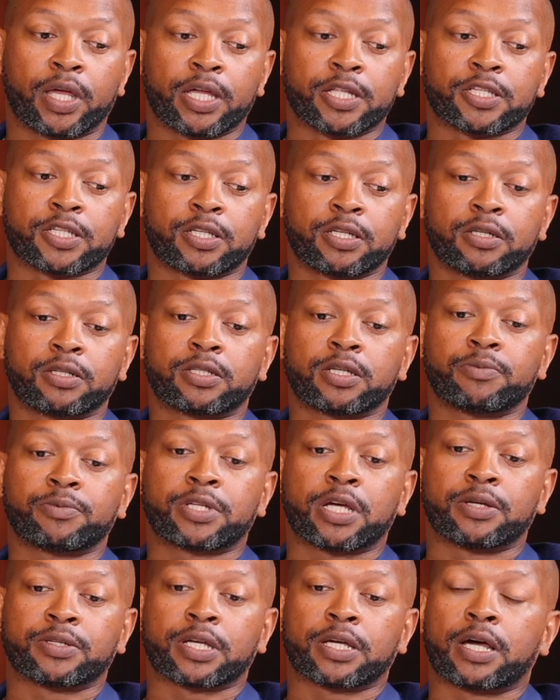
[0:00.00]
still
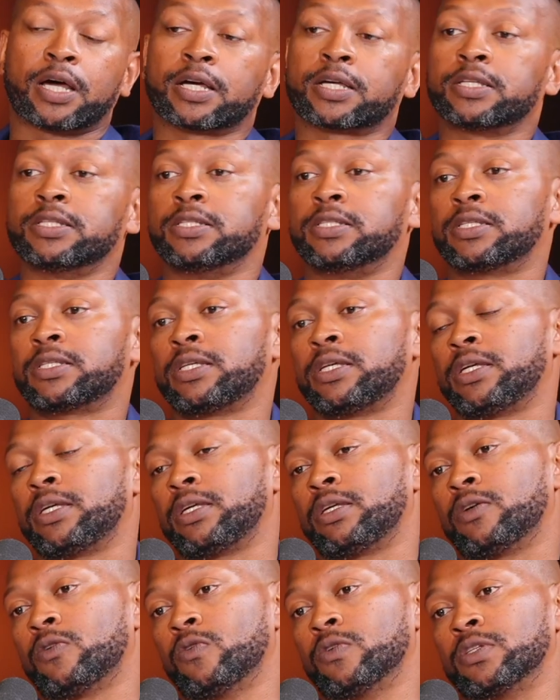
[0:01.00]
sometimes I can
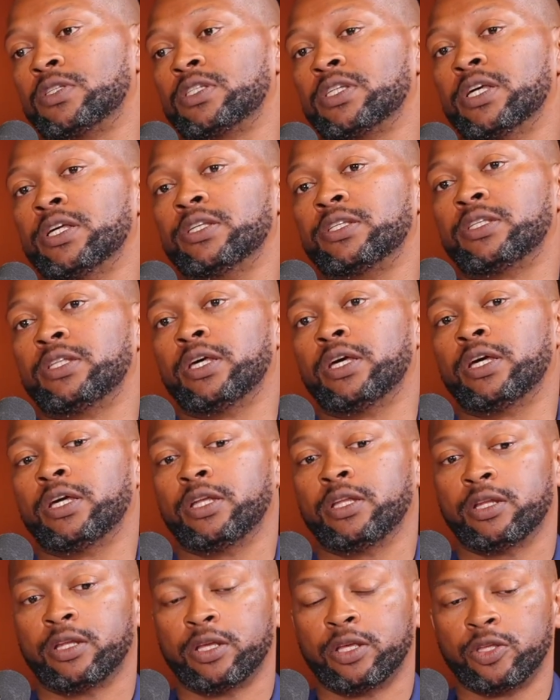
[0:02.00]
see or sense
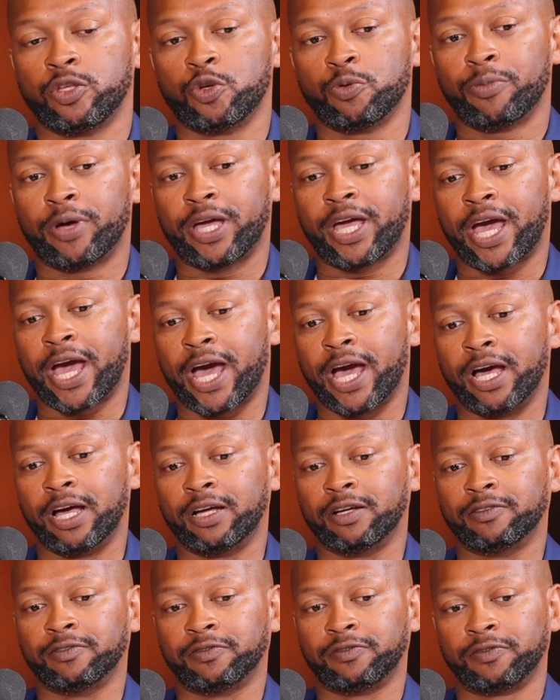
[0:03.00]
that you may
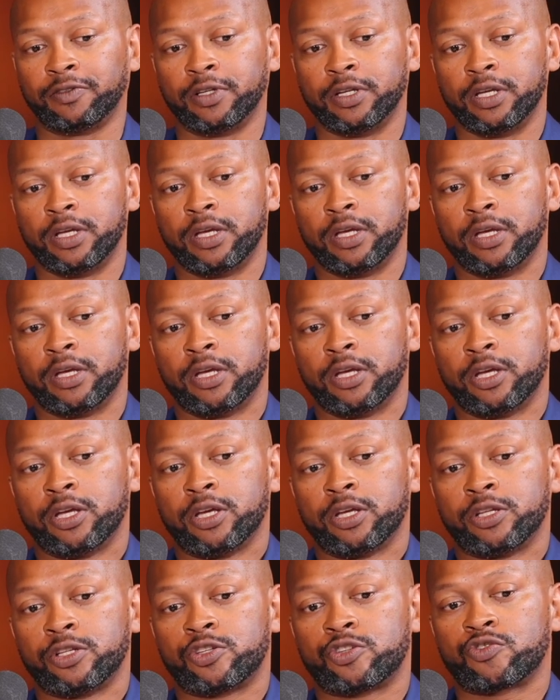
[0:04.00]
have
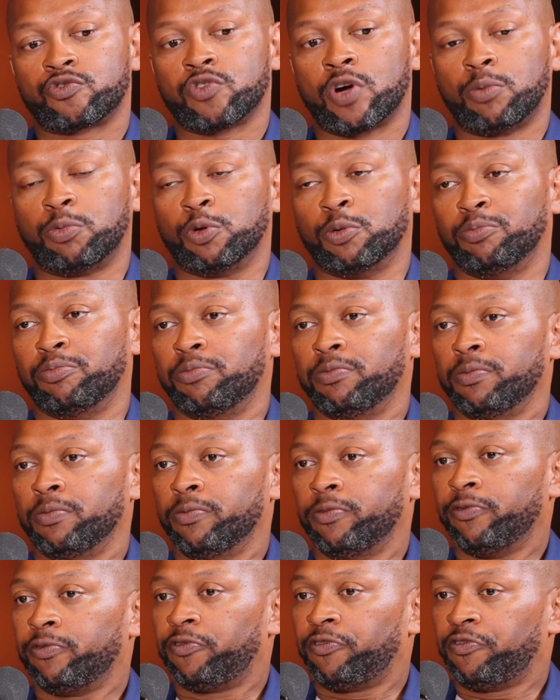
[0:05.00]
trouble
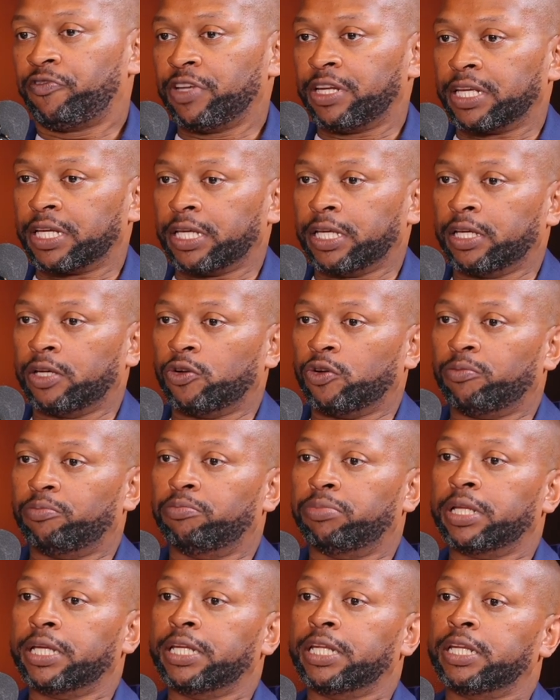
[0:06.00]
fitting in or
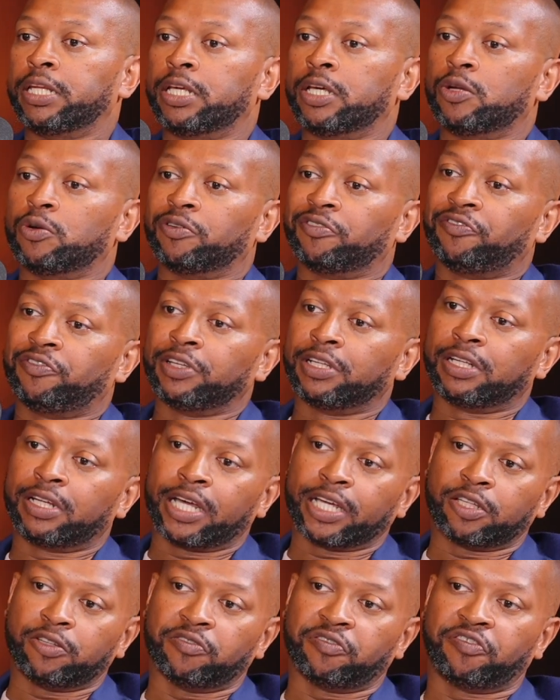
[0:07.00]
blending in or feeling
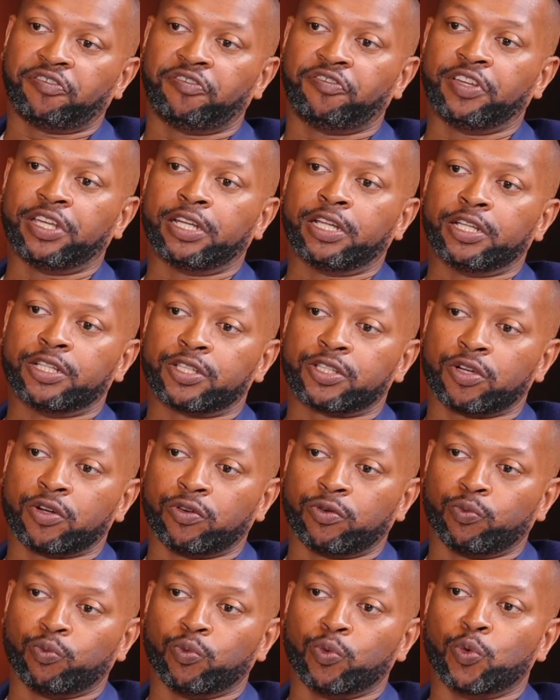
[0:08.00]
like you fit in
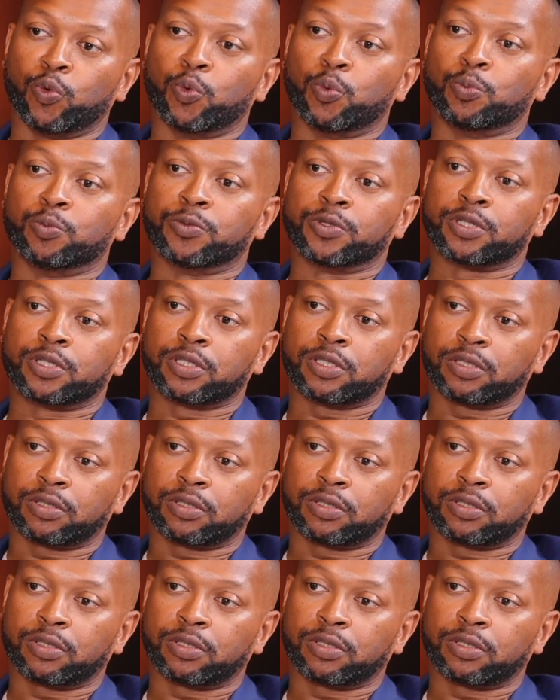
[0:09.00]
certain rooms.